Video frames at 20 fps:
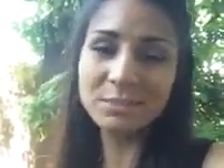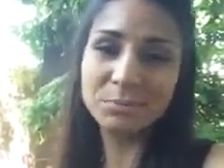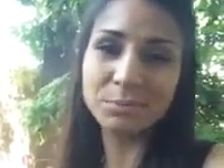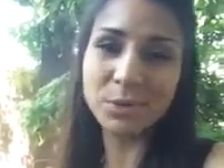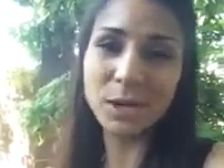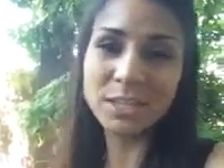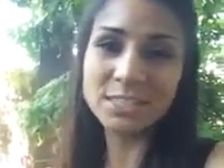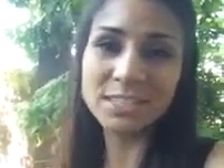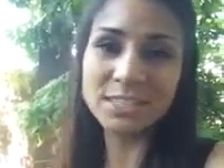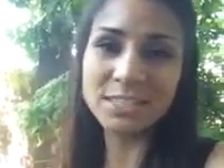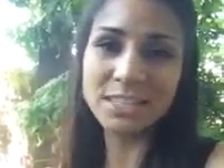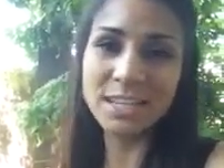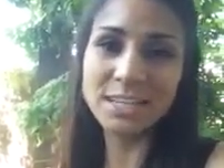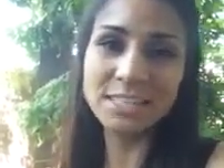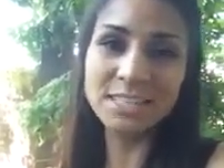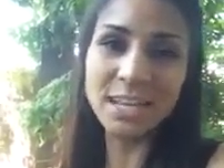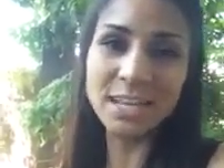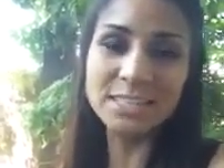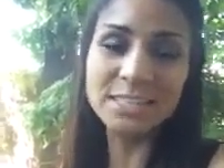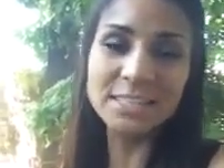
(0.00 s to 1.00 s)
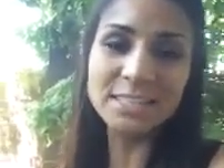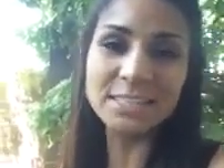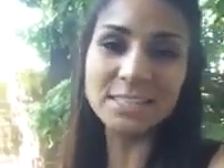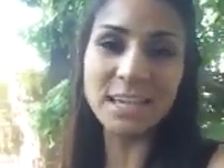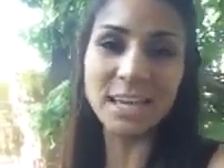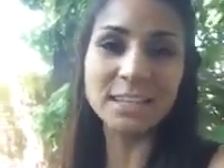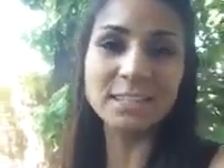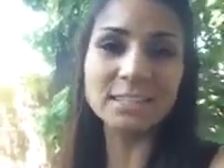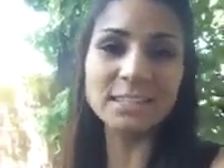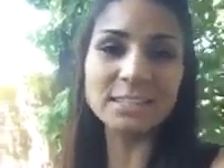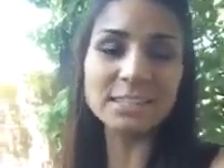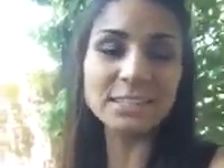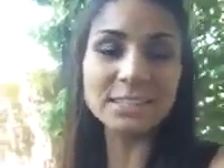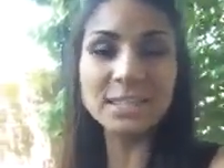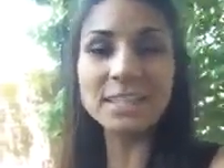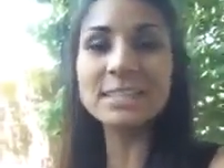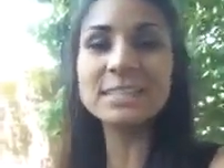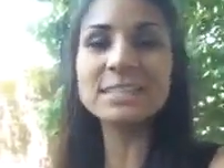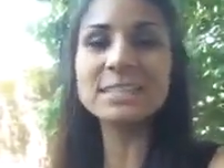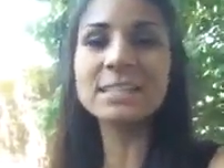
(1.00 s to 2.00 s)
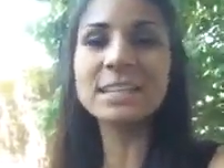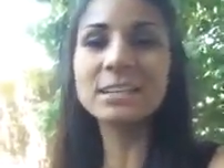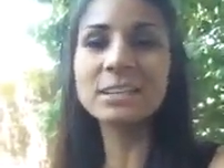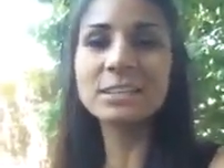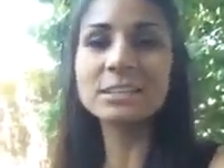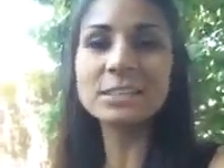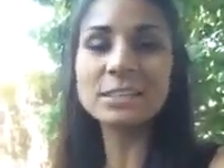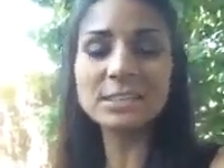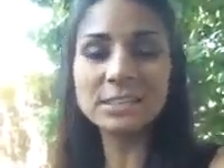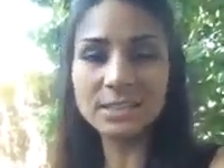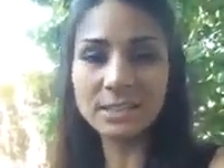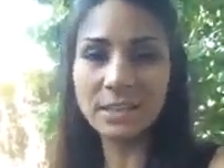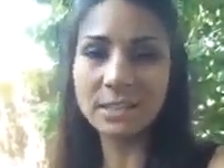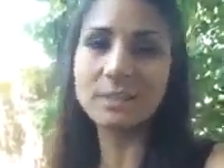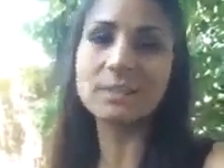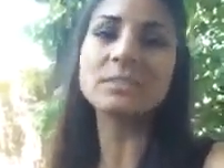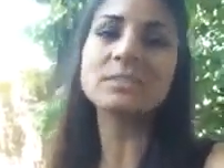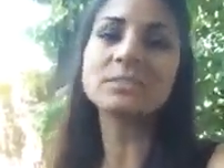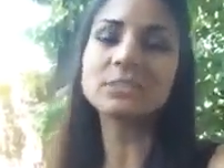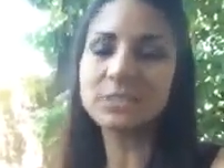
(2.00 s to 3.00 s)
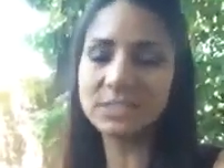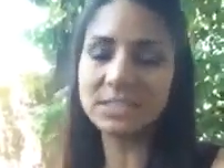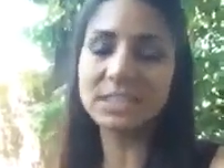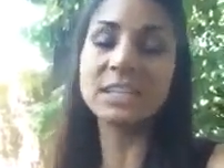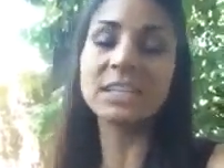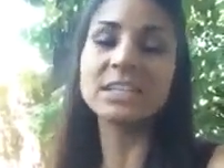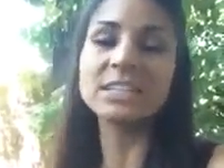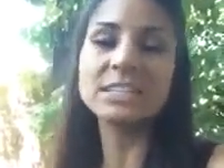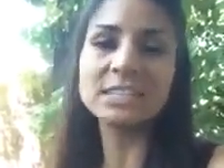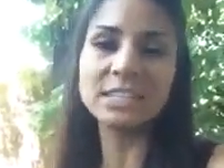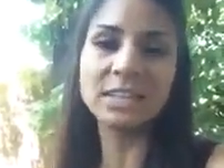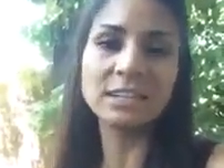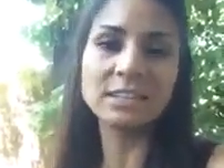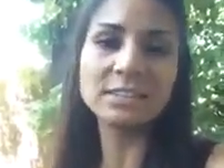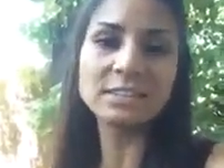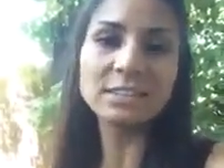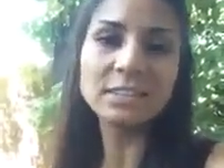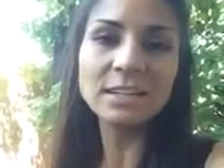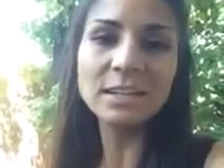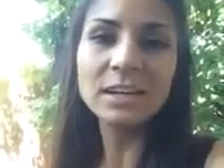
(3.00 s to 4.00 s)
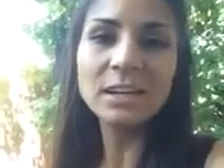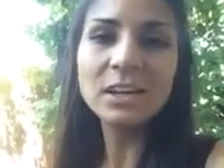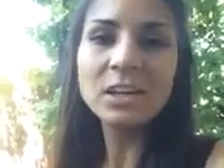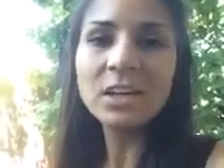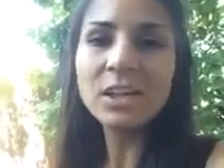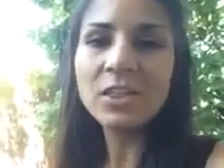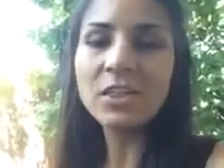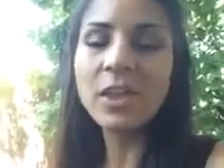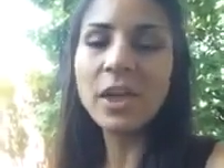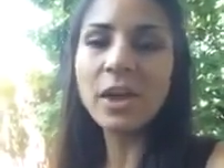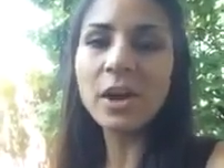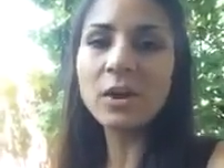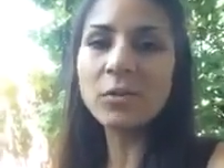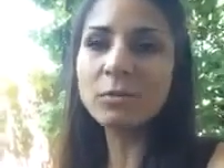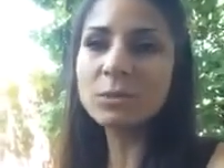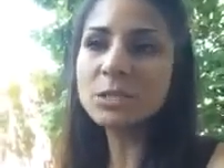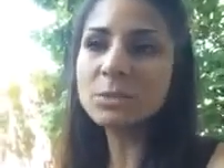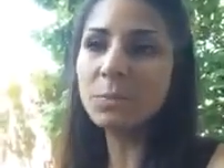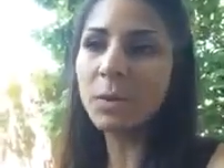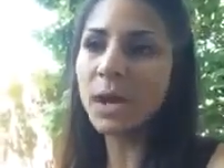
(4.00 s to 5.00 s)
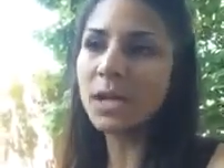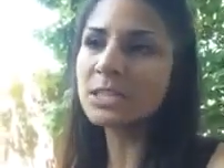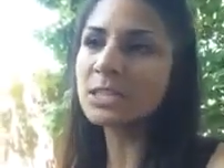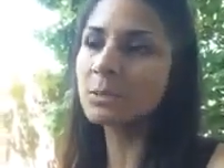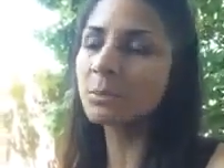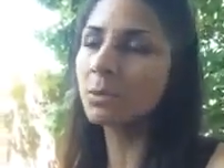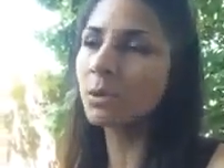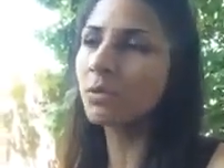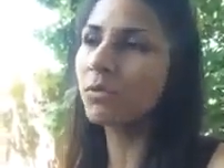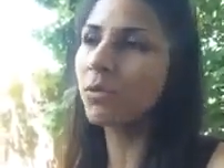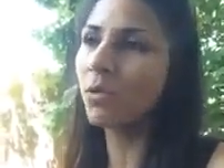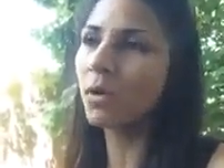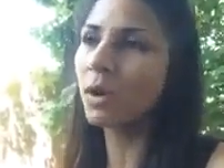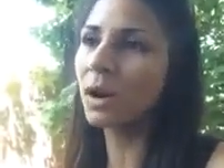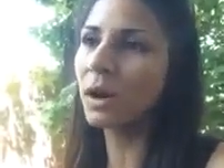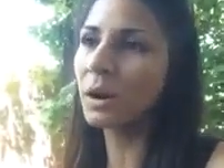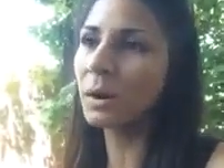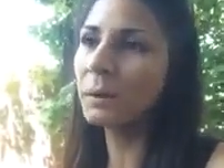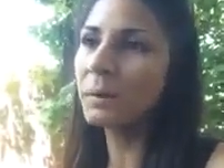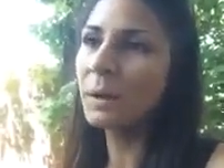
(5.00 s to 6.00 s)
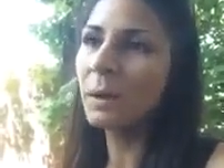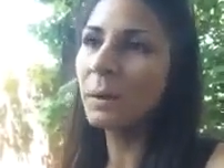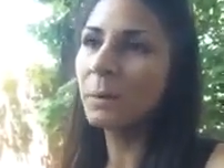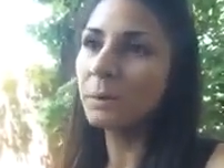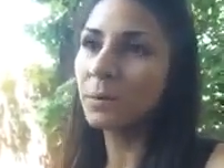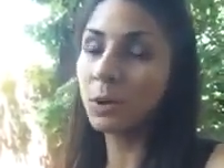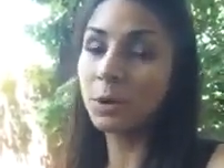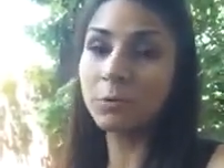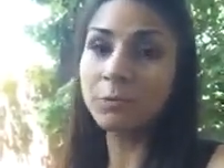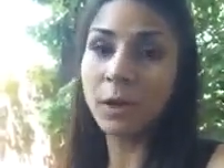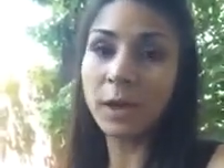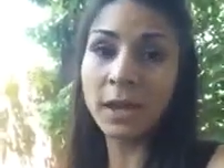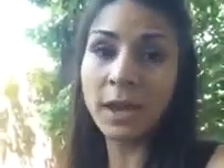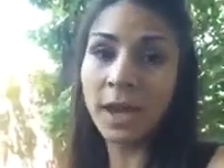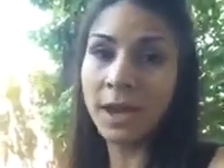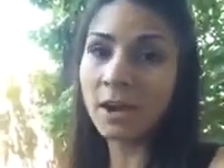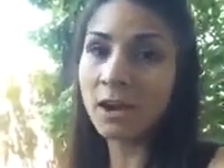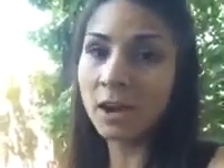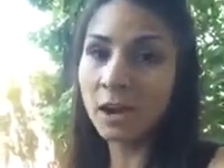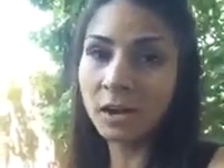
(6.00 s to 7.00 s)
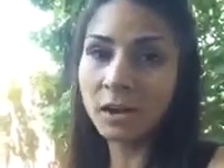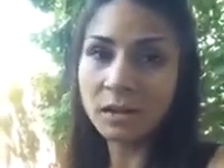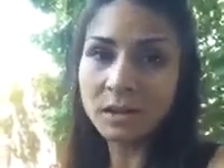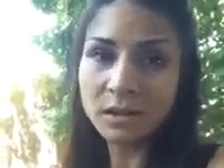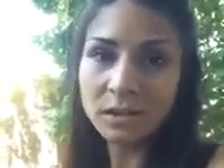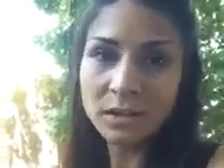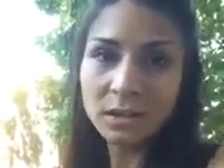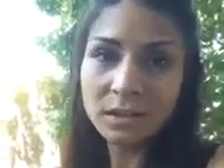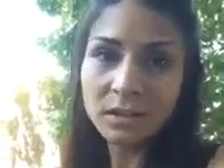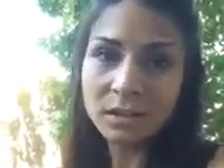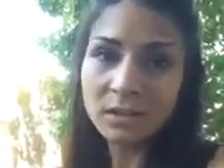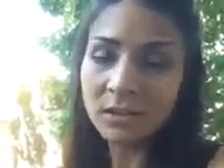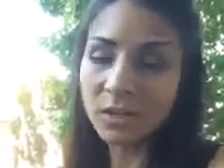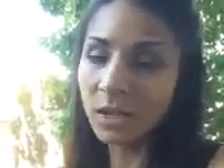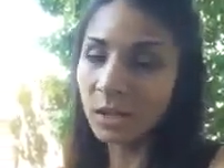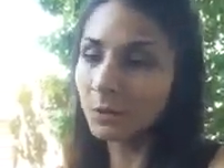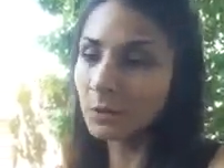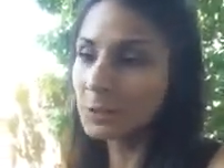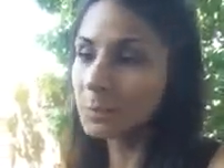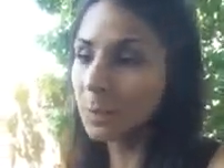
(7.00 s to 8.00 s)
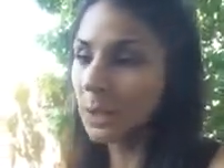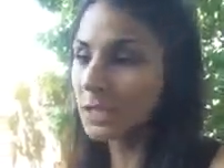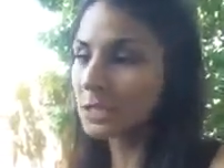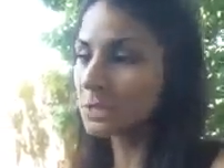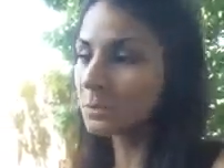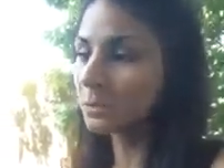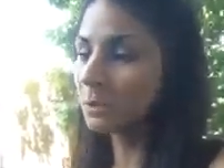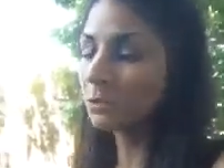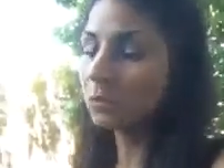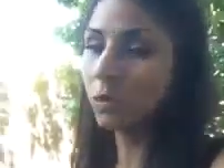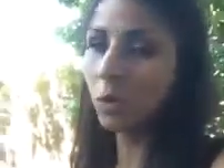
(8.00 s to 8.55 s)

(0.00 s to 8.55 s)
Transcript: processing dead skin cells. They're responsible for purifying air. They're responsible